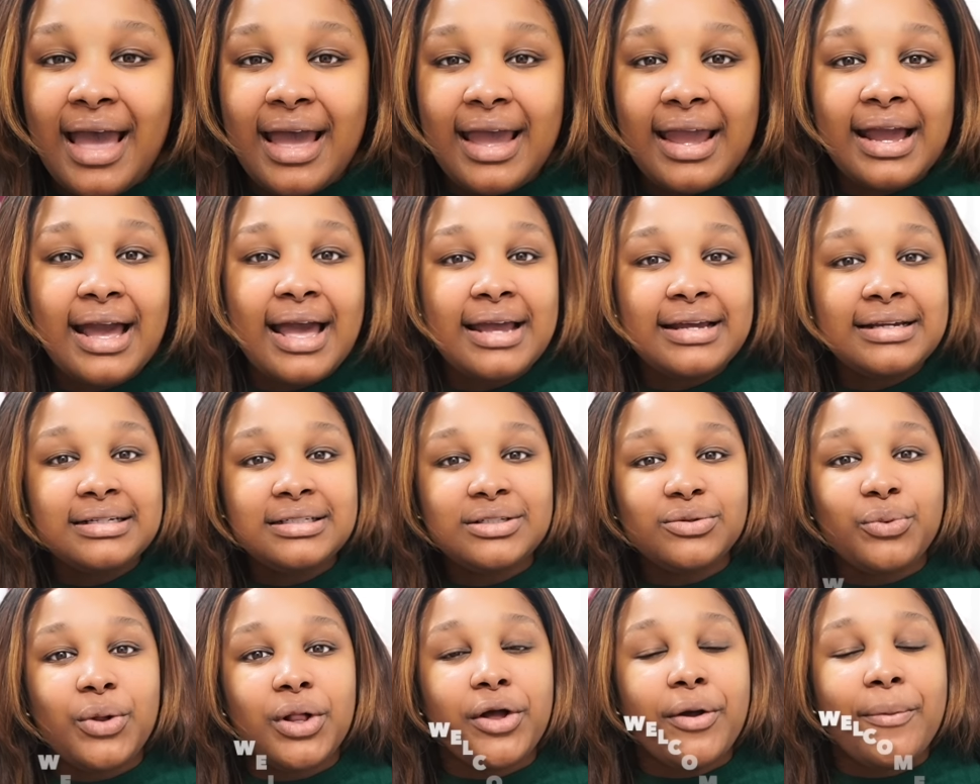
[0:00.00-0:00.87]
Hey guys,
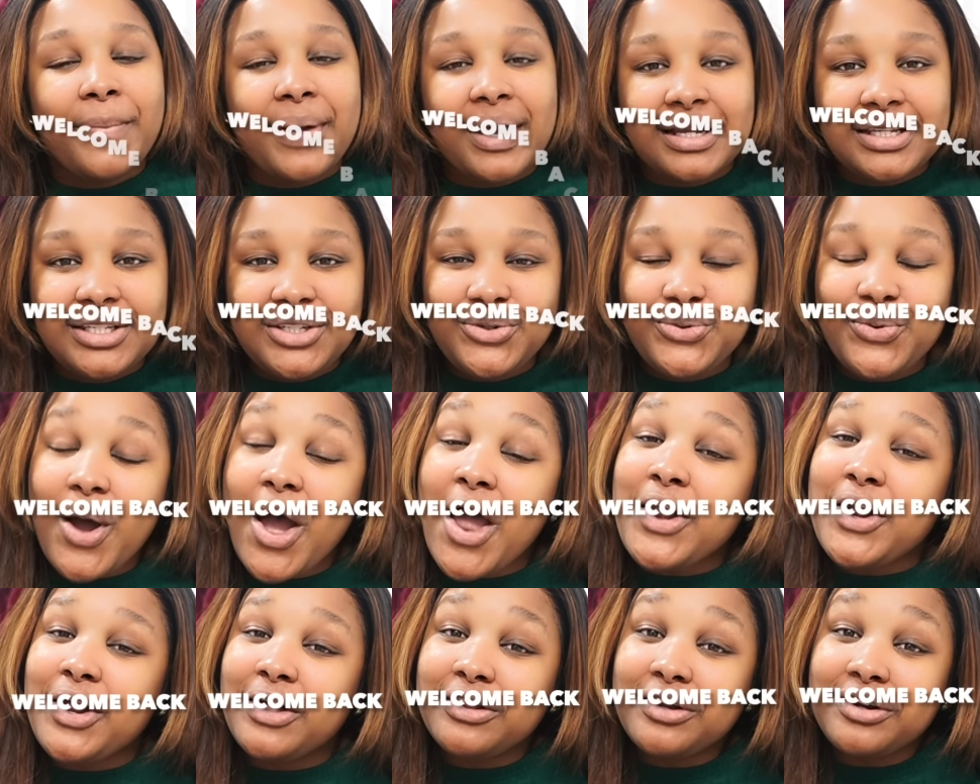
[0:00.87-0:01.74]
welcome back to
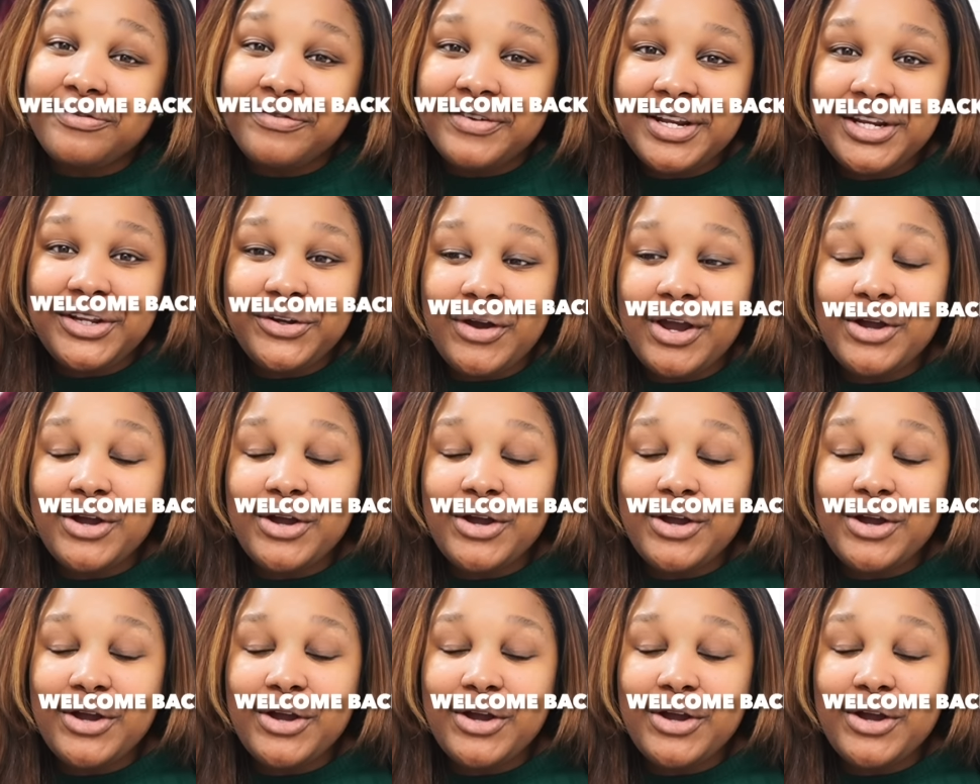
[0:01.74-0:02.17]
another video.